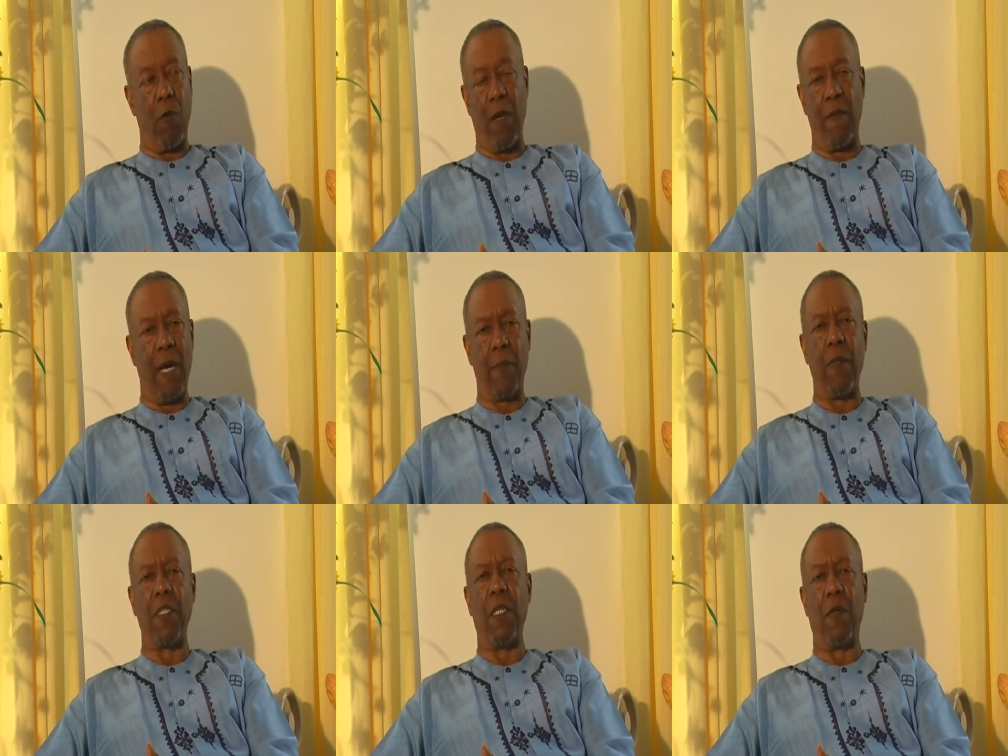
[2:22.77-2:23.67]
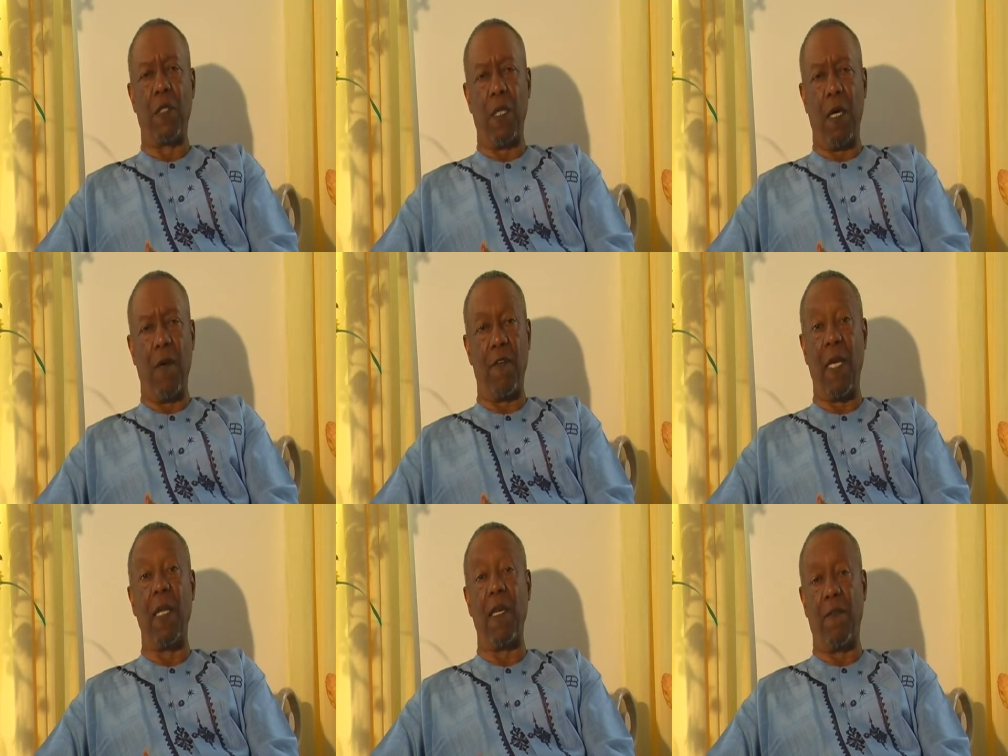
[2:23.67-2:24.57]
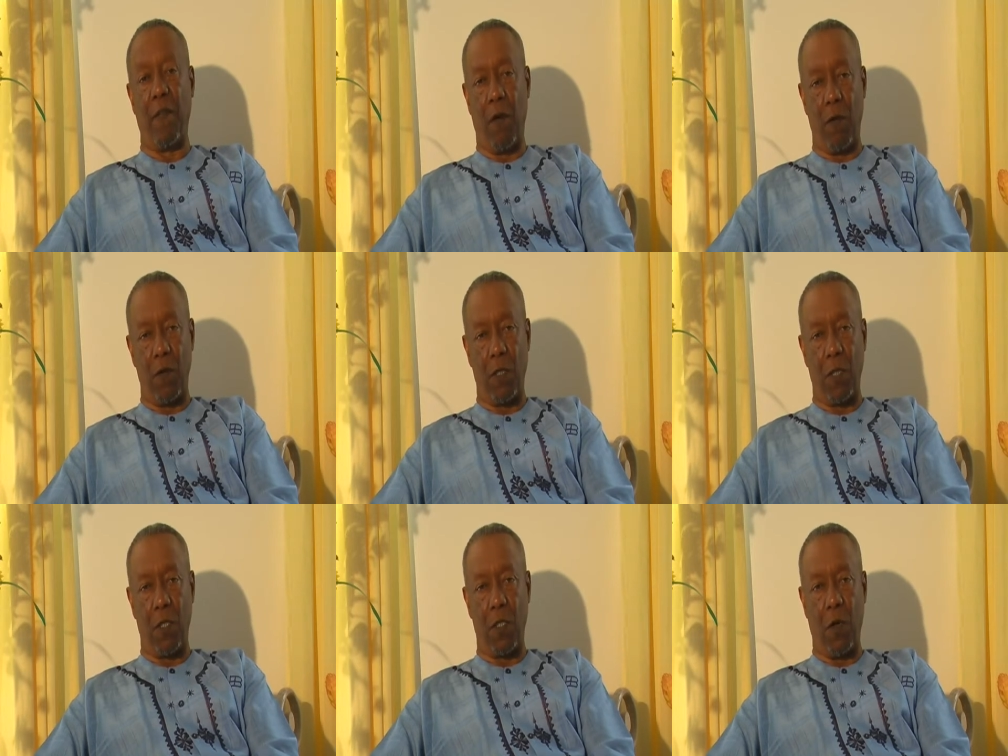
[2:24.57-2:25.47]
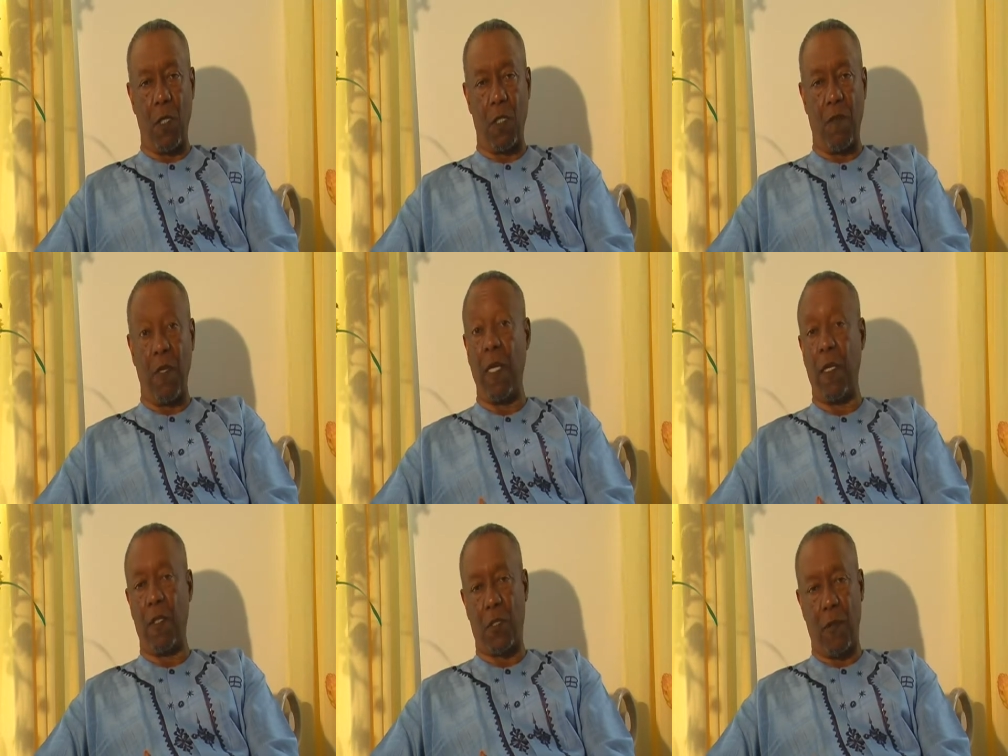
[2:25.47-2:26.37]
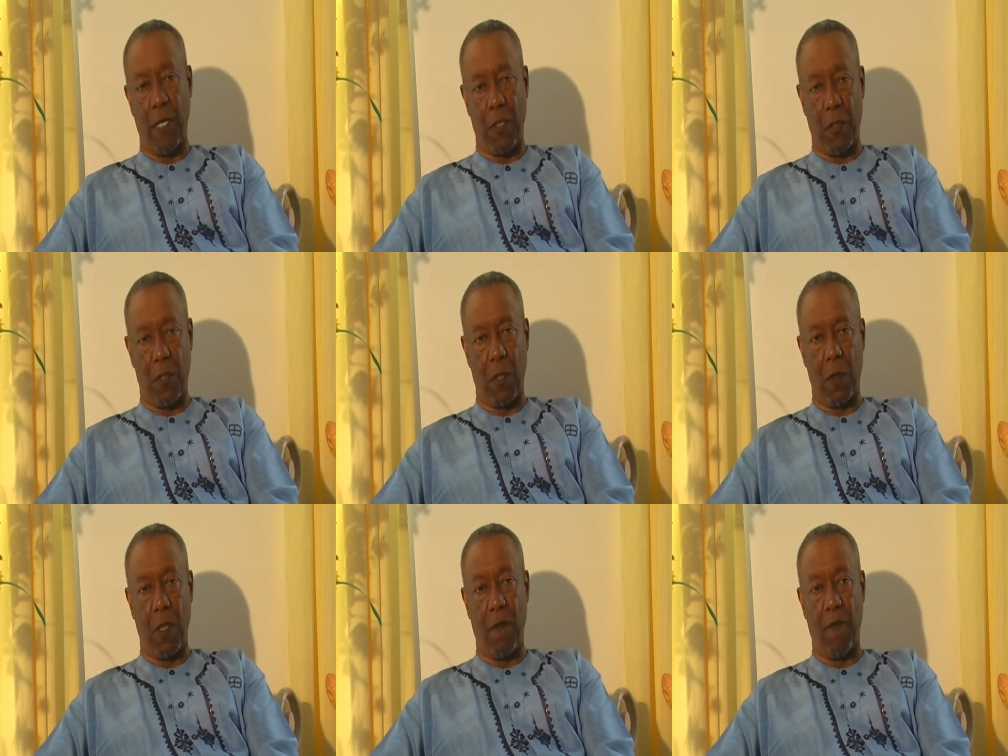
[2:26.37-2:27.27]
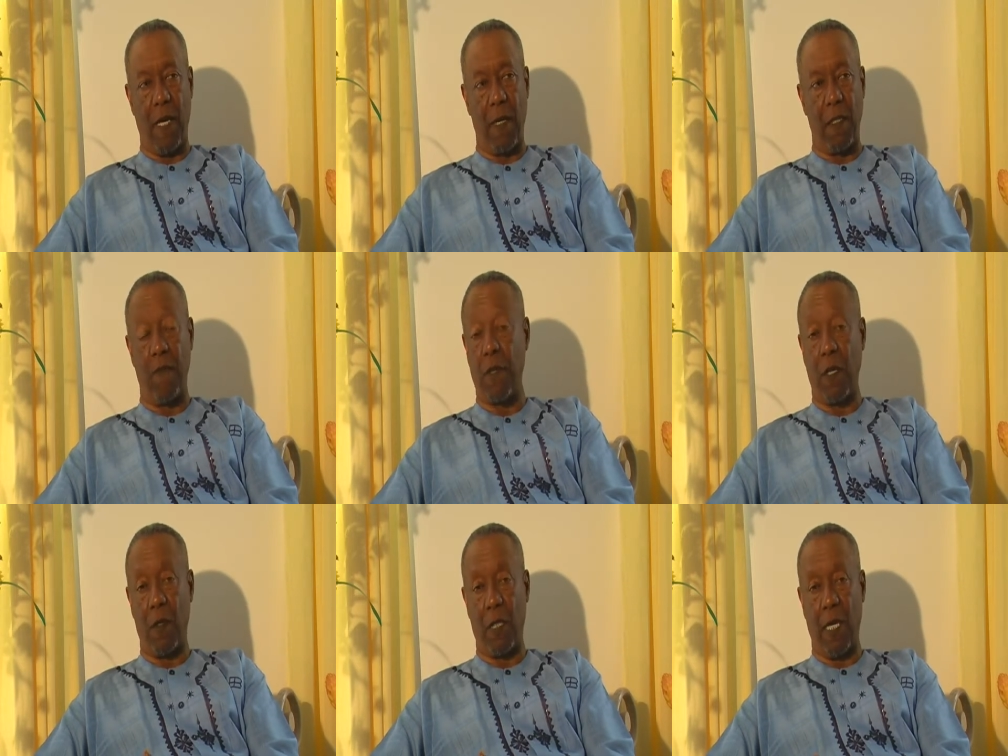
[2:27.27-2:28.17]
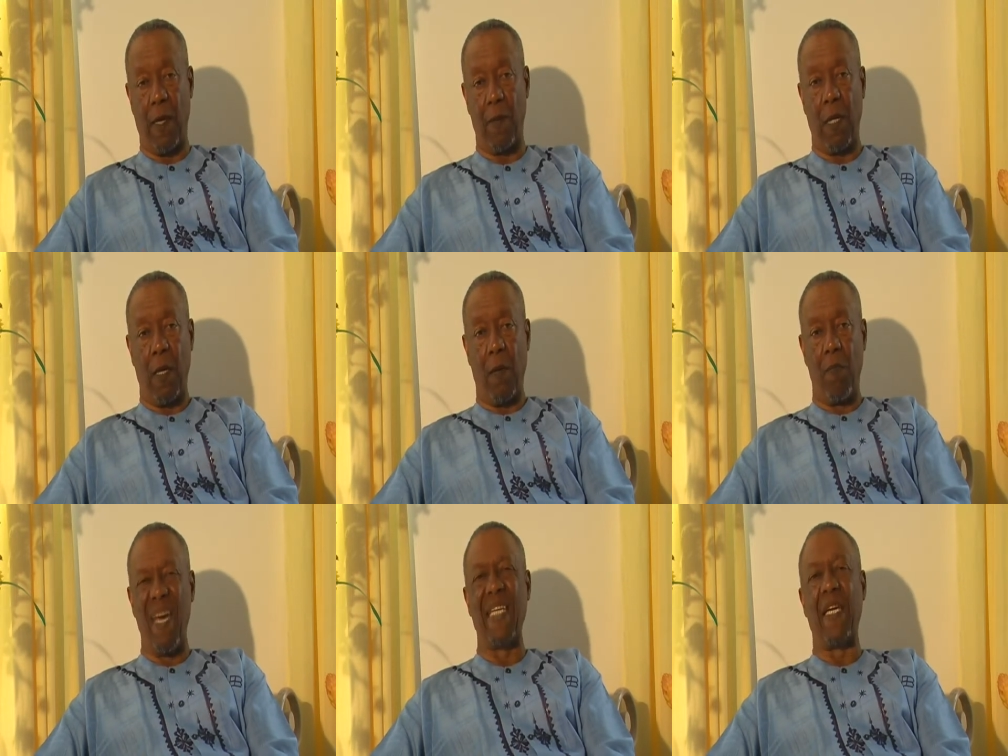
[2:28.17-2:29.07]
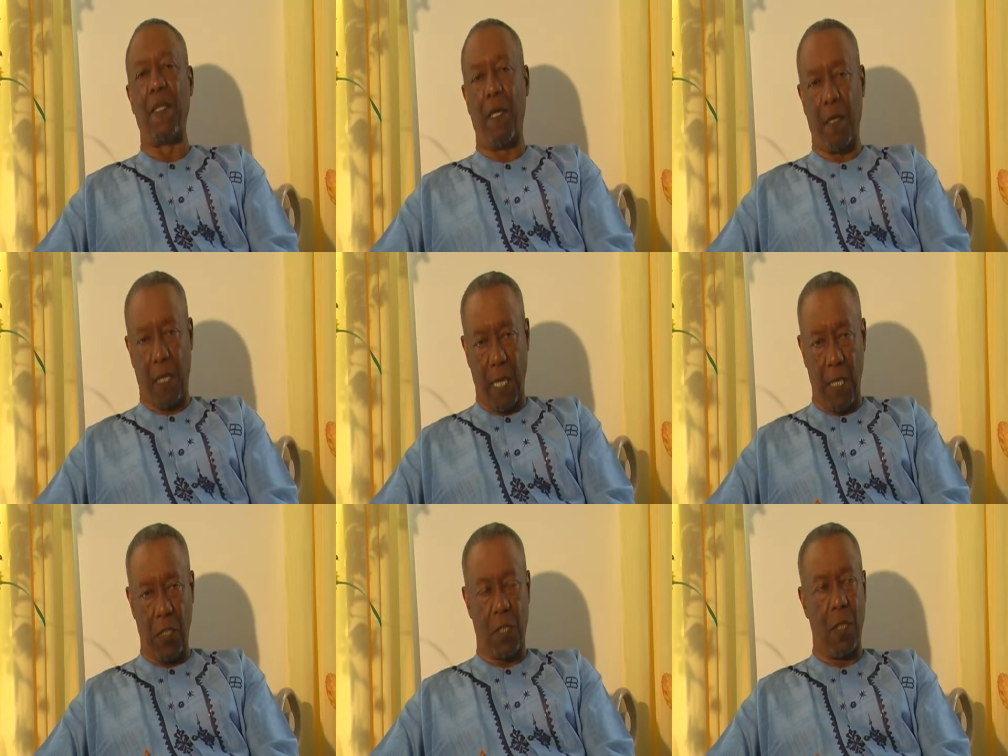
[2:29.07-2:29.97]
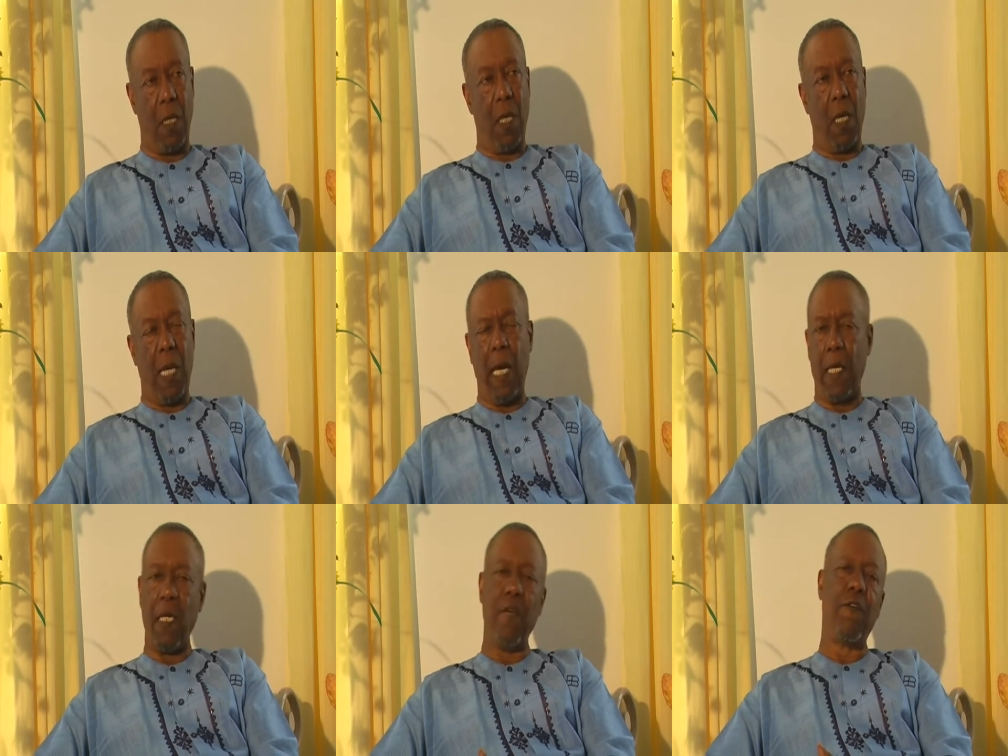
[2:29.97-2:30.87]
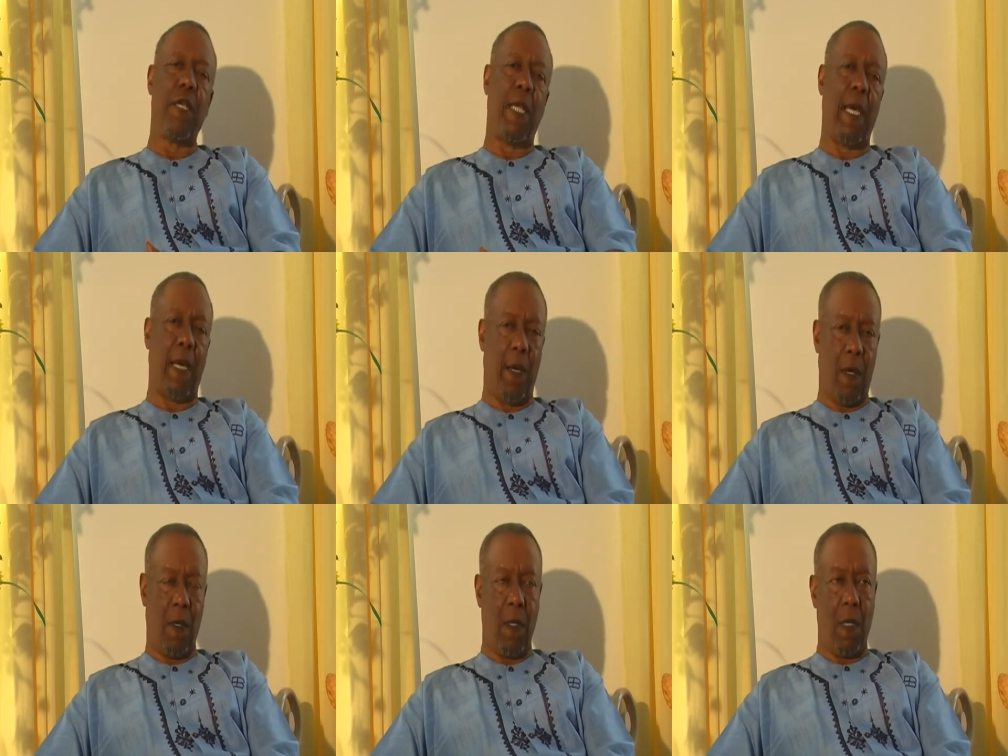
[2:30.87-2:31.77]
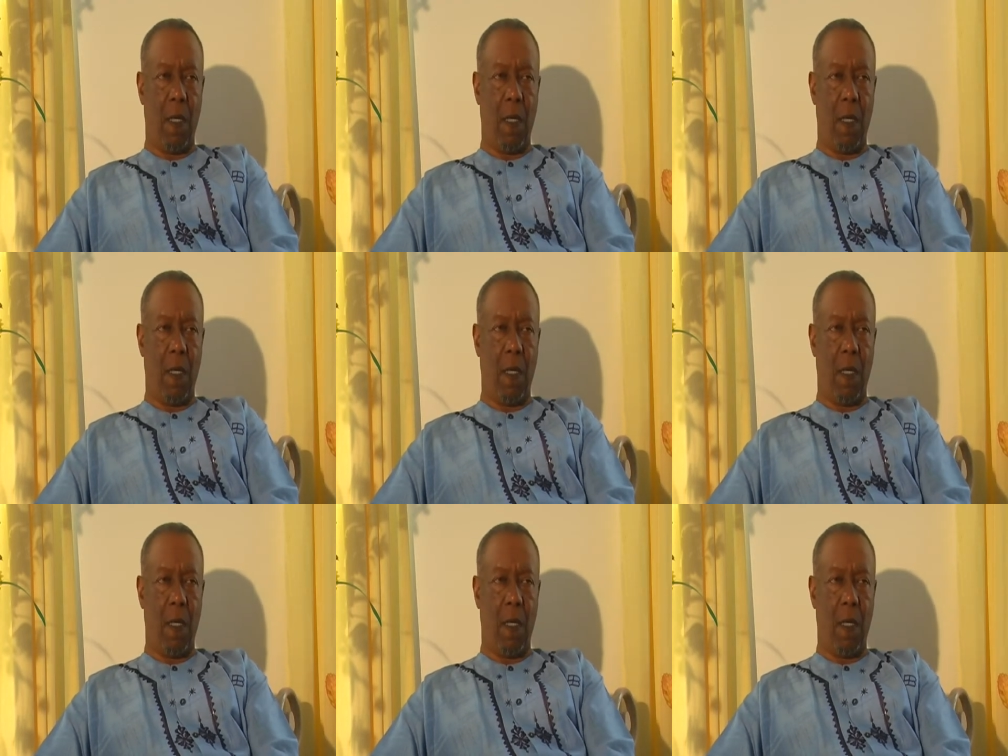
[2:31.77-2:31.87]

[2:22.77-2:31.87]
We have not been guilty of any of those sorts of indiscretions, so they've had a difficult time making their case. And even now,